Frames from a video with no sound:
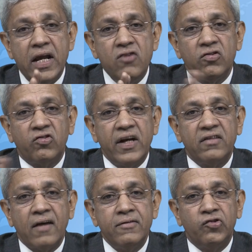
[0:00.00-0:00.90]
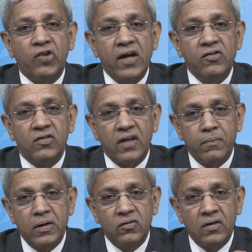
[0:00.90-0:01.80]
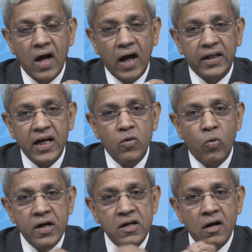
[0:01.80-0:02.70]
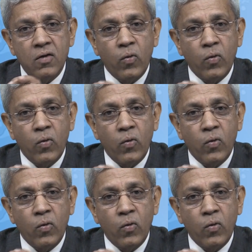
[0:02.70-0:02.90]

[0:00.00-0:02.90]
Interest rates haven't changed. That means at the end of 1 year,